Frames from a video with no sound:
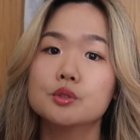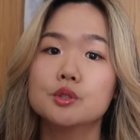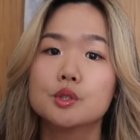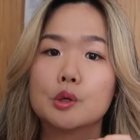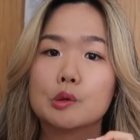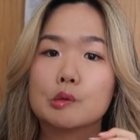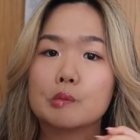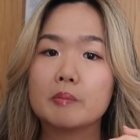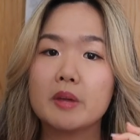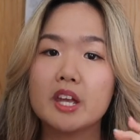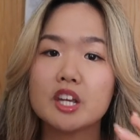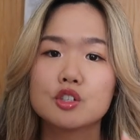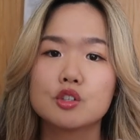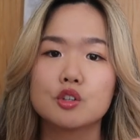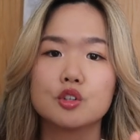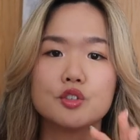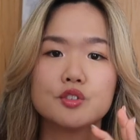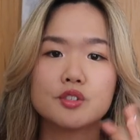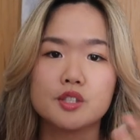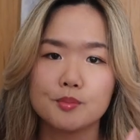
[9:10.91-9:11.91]
So make
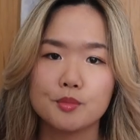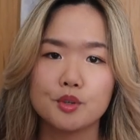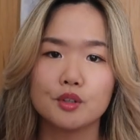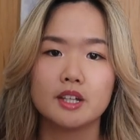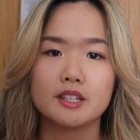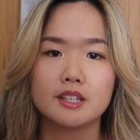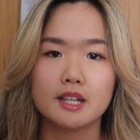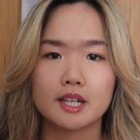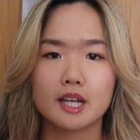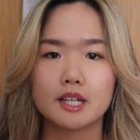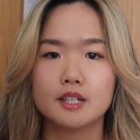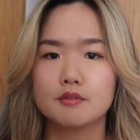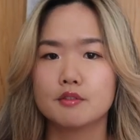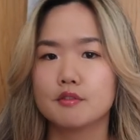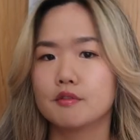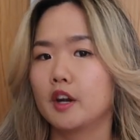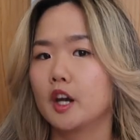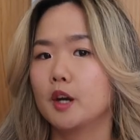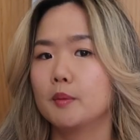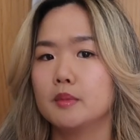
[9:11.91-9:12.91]
sure you simulate that kind of
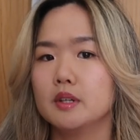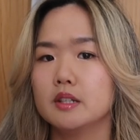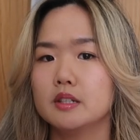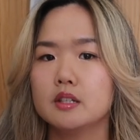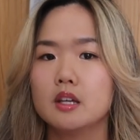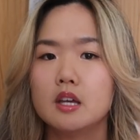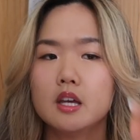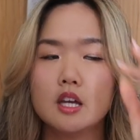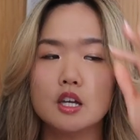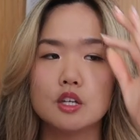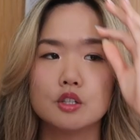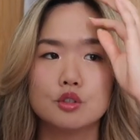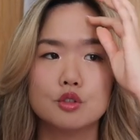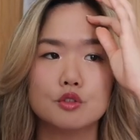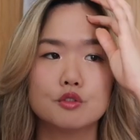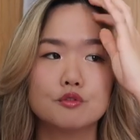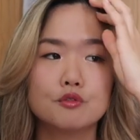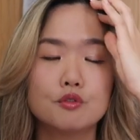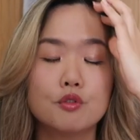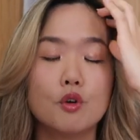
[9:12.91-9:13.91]
environment
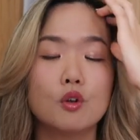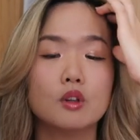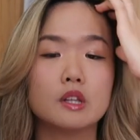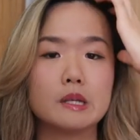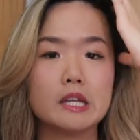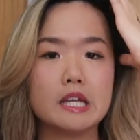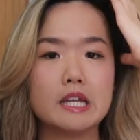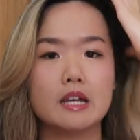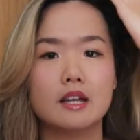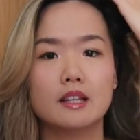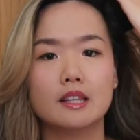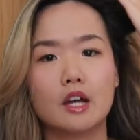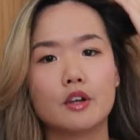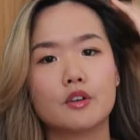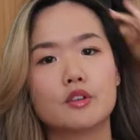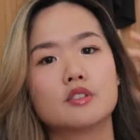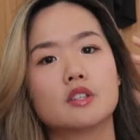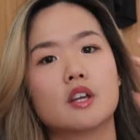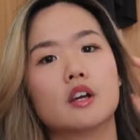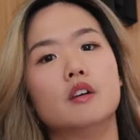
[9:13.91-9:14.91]
to fully allow
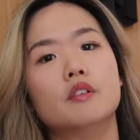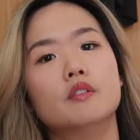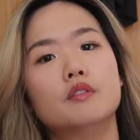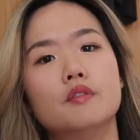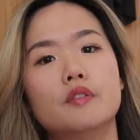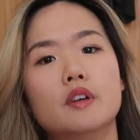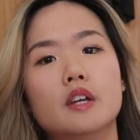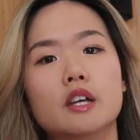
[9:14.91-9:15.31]
yourself